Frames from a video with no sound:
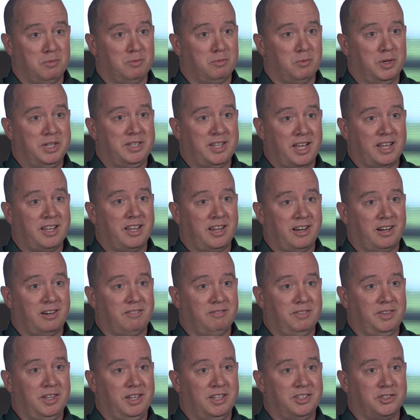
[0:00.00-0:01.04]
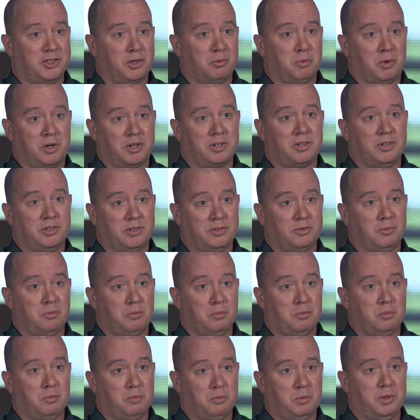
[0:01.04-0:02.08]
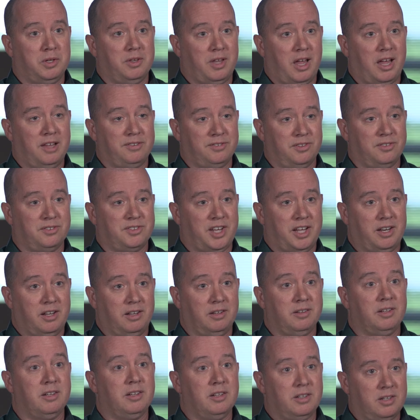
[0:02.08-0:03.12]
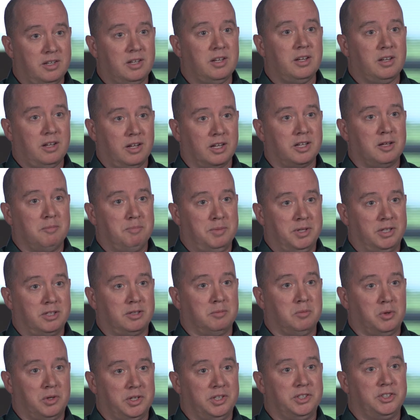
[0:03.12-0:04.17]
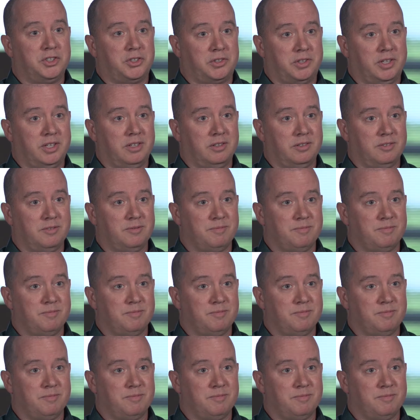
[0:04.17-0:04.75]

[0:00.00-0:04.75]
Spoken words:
We take care of the injured workers when they sustain a compensable injury.